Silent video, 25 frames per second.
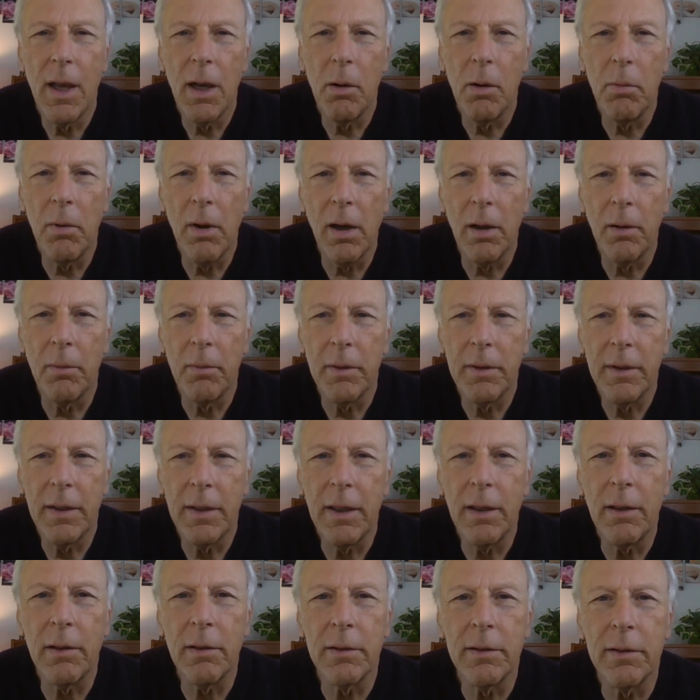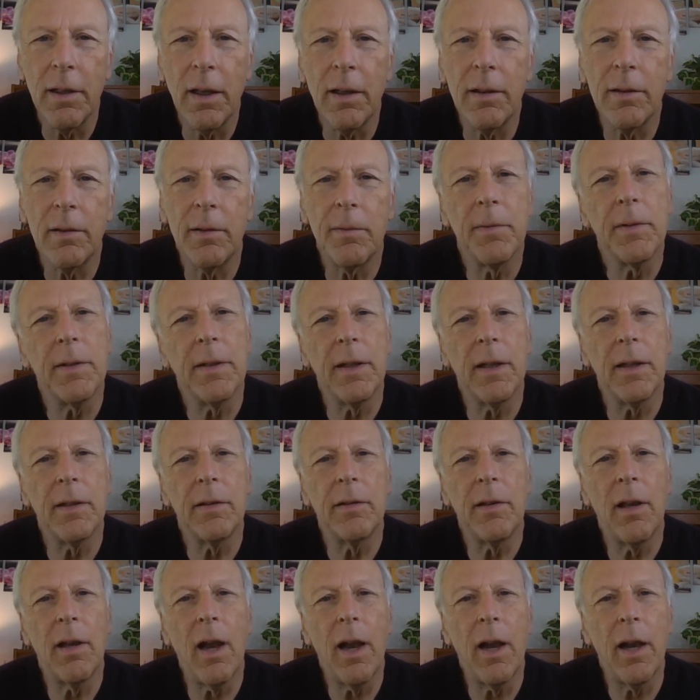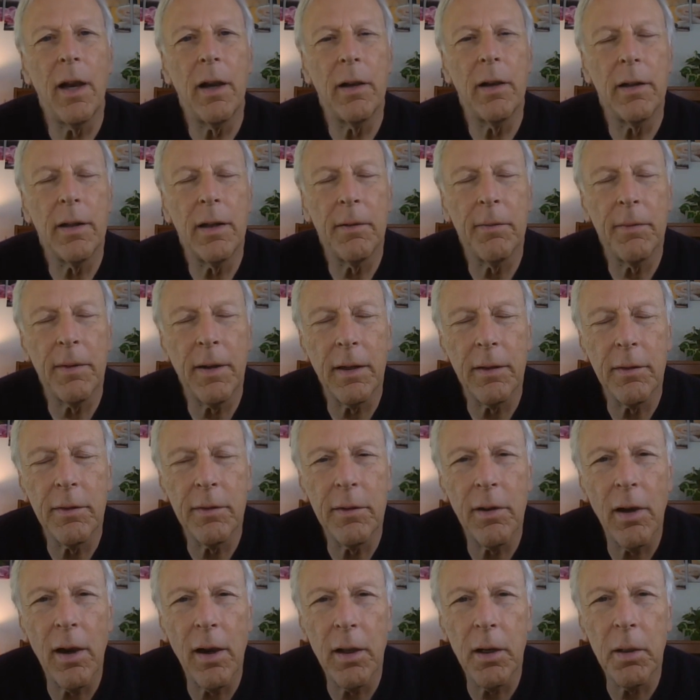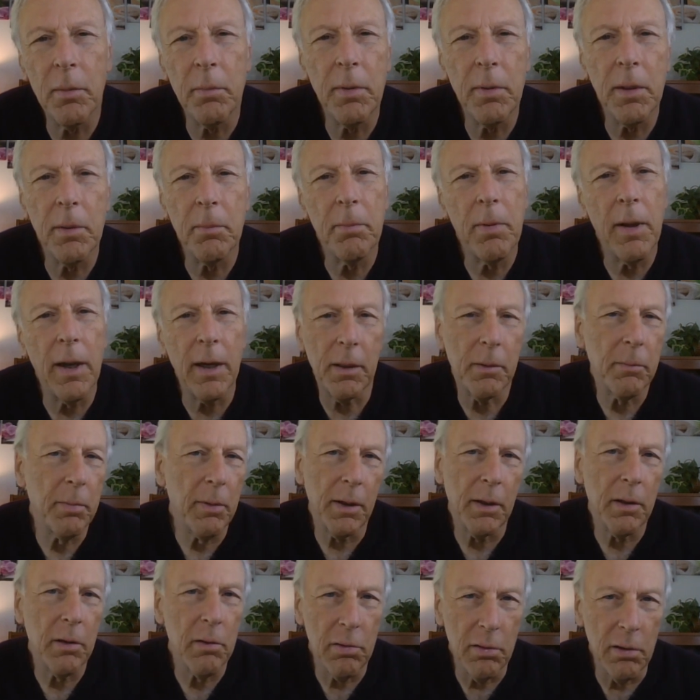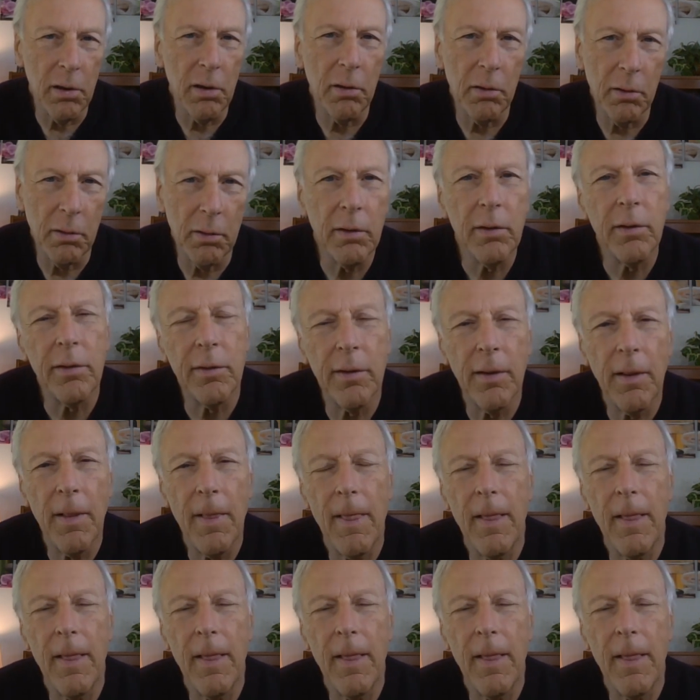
Well, what the eagle does if it gets tired of being pecked by crows